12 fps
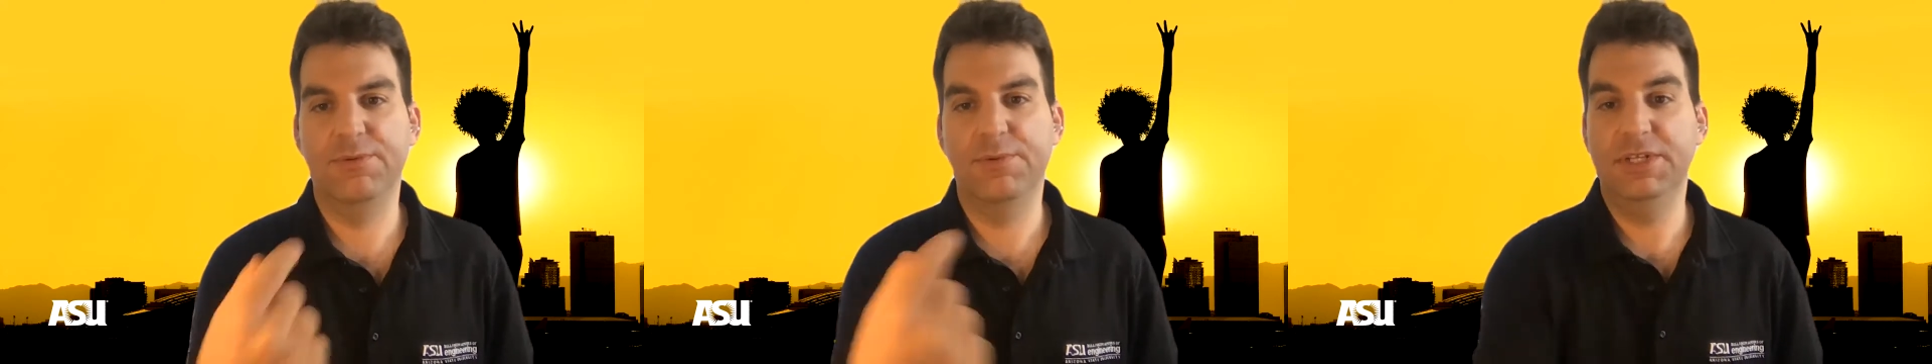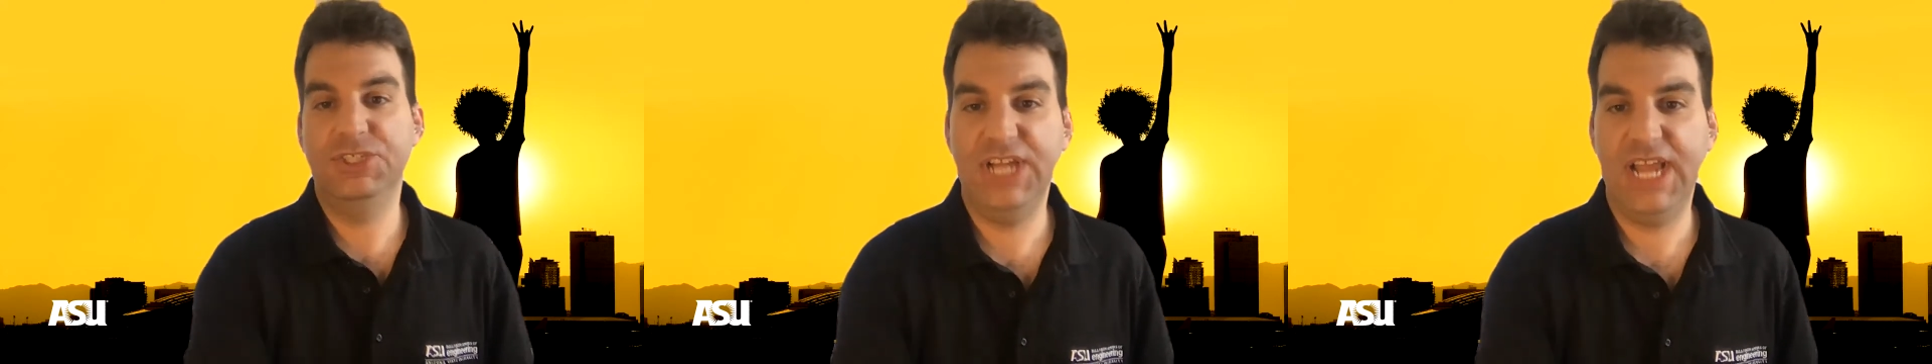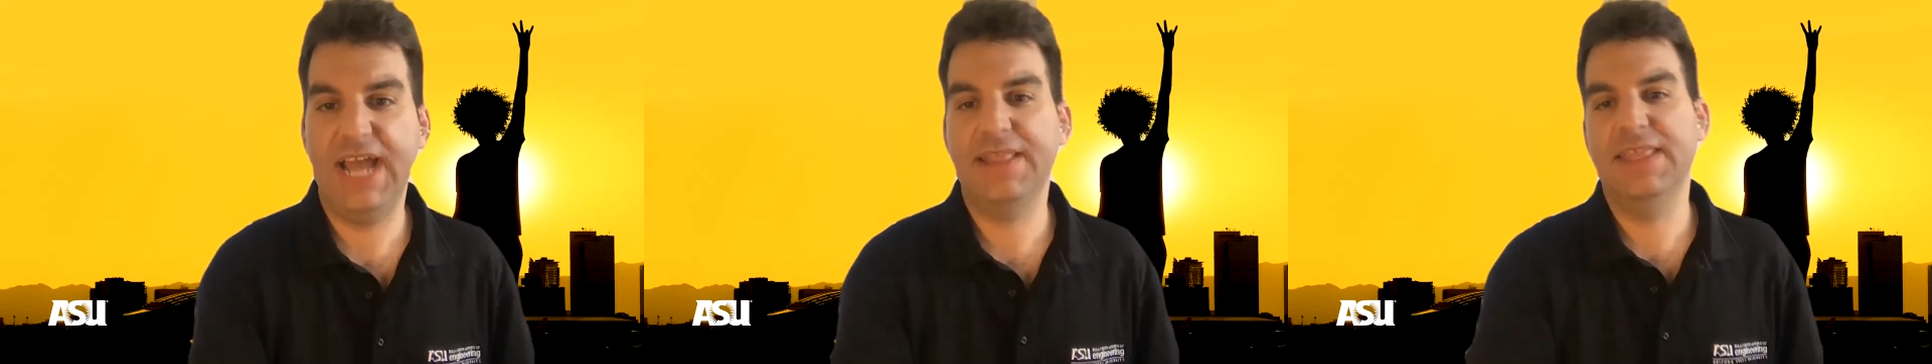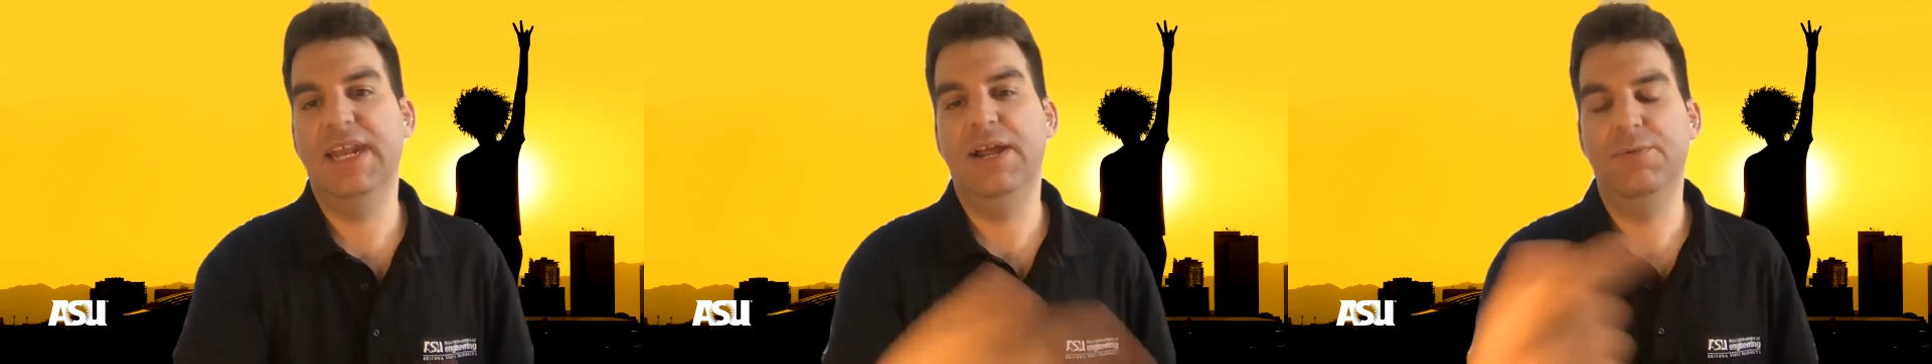through the chat
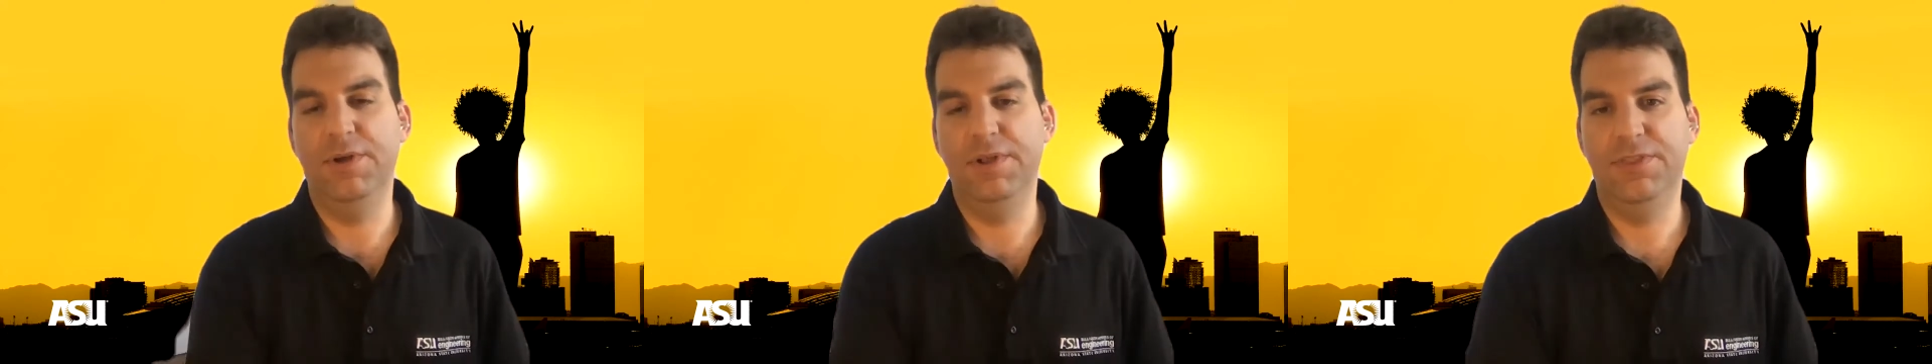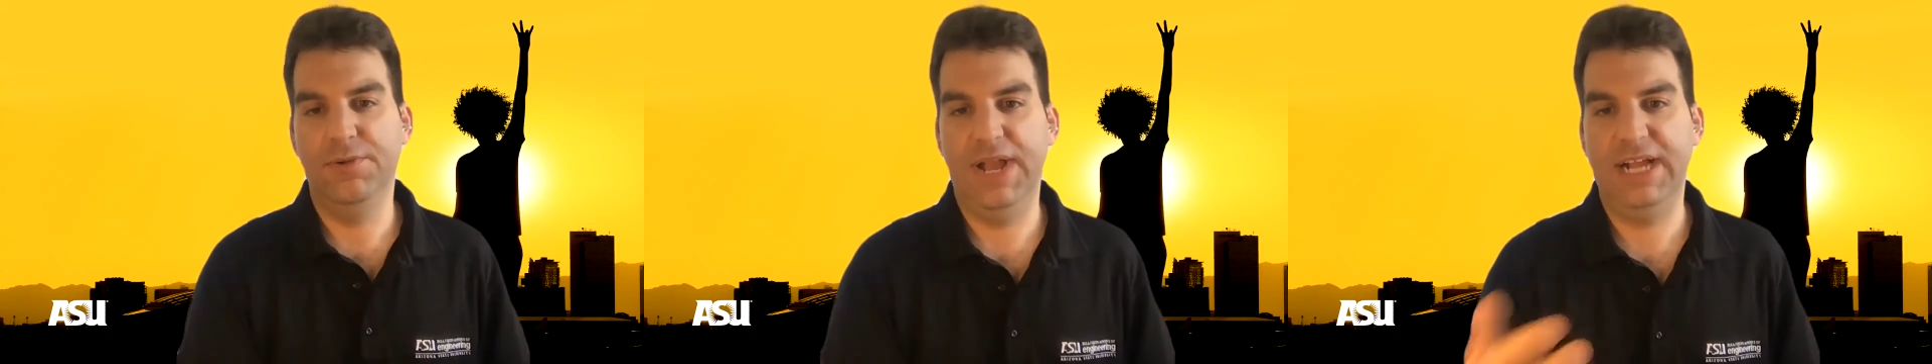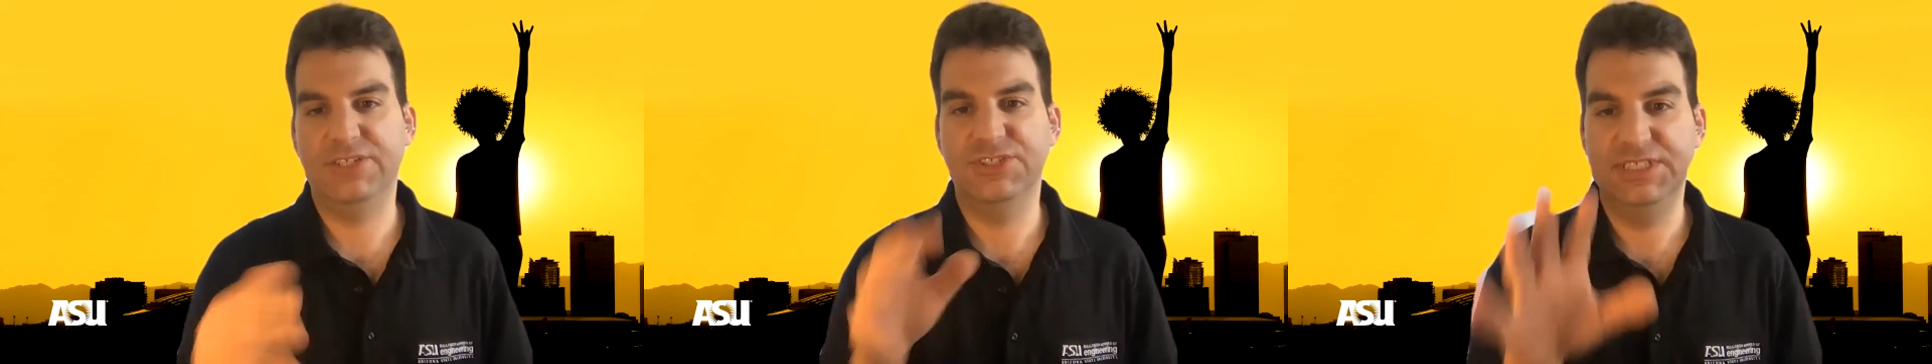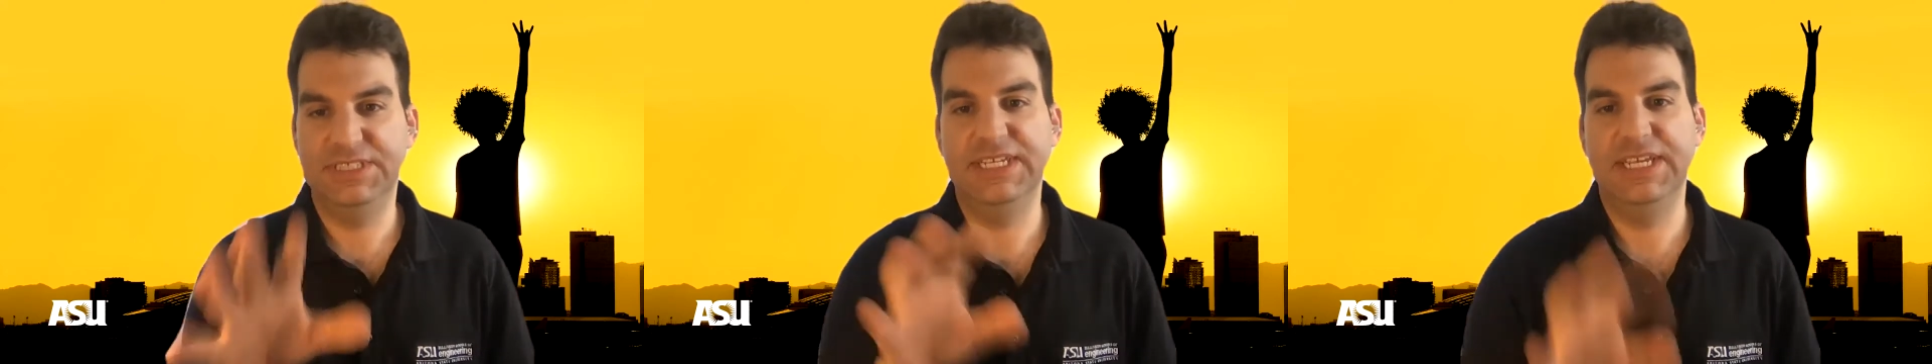than I would through
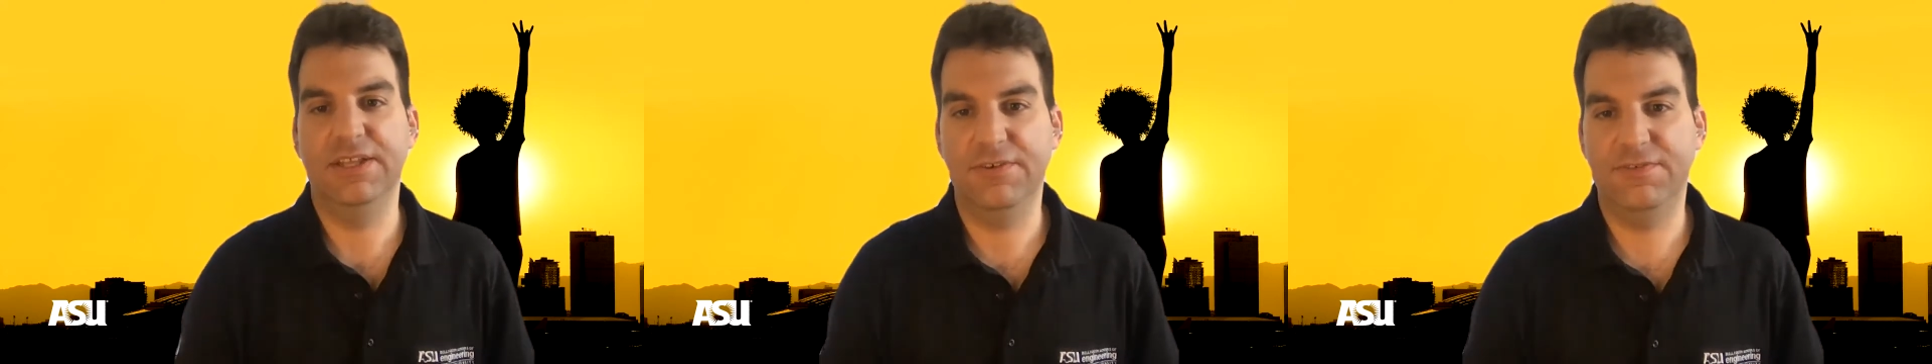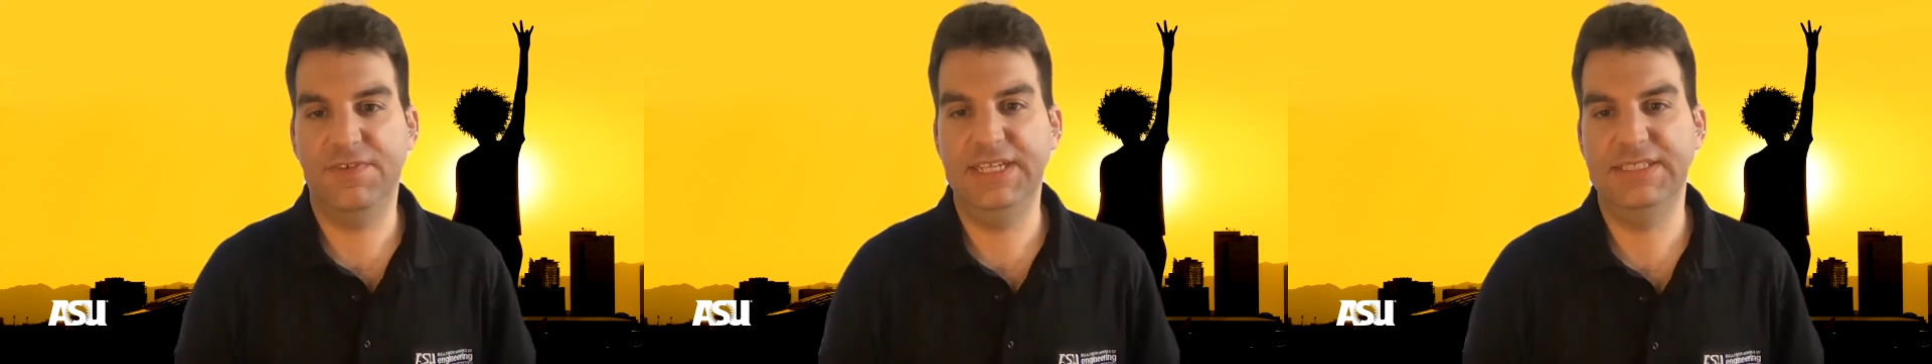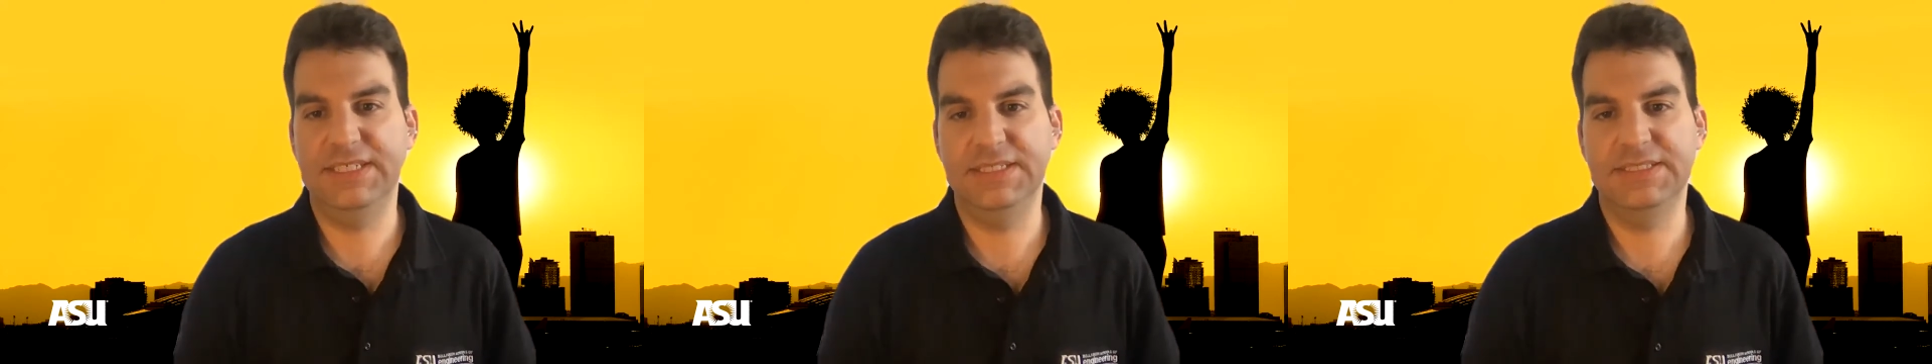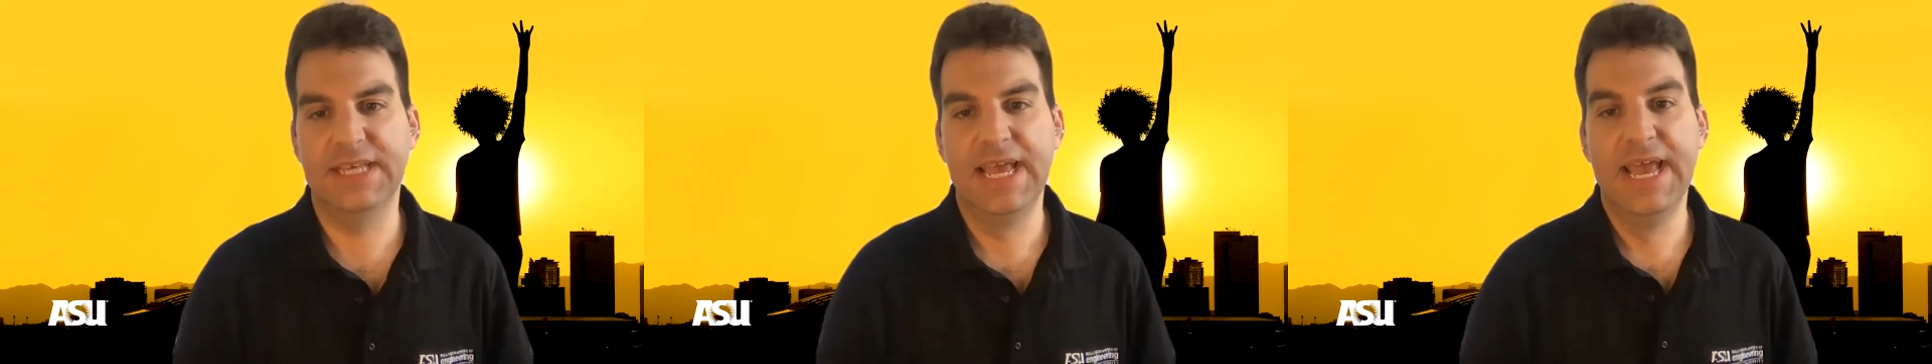actually seeing their
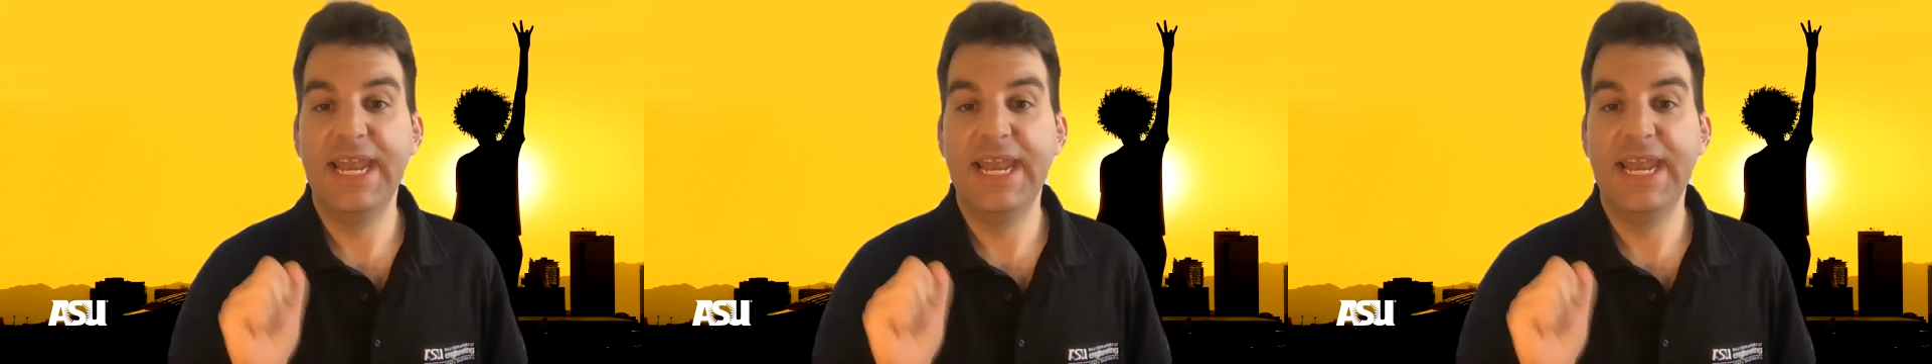faces.